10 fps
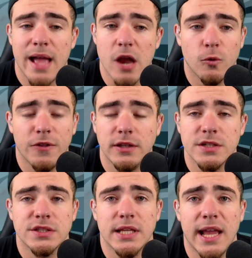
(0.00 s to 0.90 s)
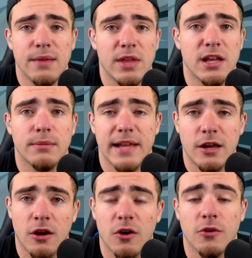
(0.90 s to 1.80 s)
I don't think this is the game they come
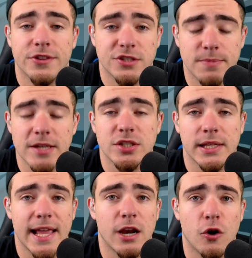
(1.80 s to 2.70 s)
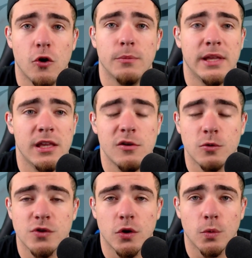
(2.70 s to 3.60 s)
down to earth, especially at home.
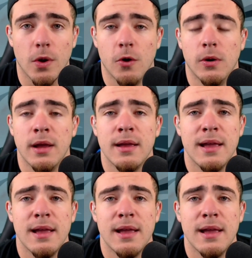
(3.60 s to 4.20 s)
Eagles on the road.